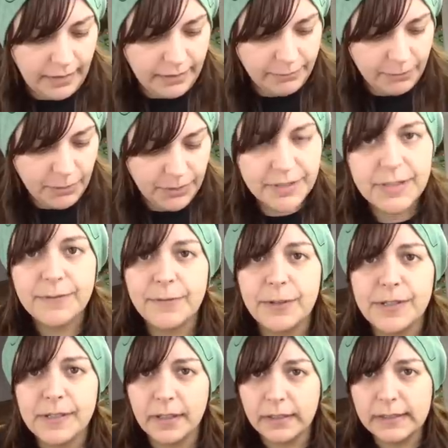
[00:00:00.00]
And of course, for
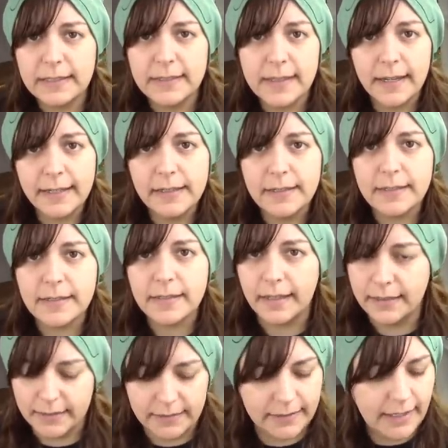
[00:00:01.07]
Salty Science,
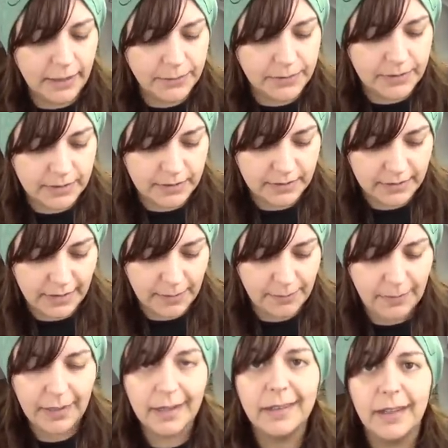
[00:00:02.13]
I did count
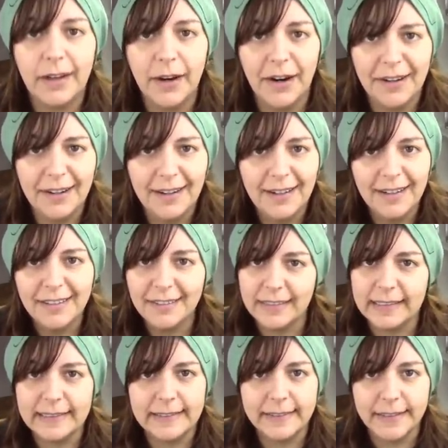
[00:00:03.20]
them and they are
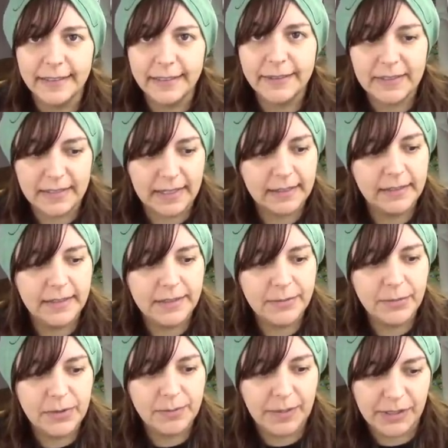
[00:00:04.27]
99, exactly as
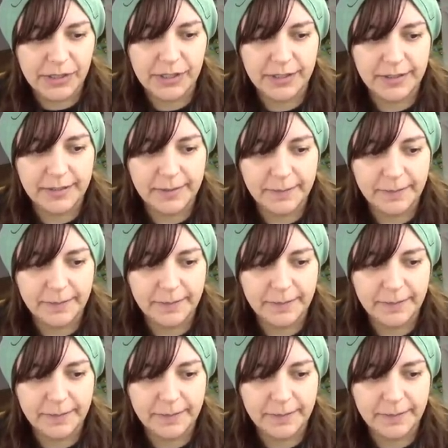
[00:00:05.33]
was mentioned.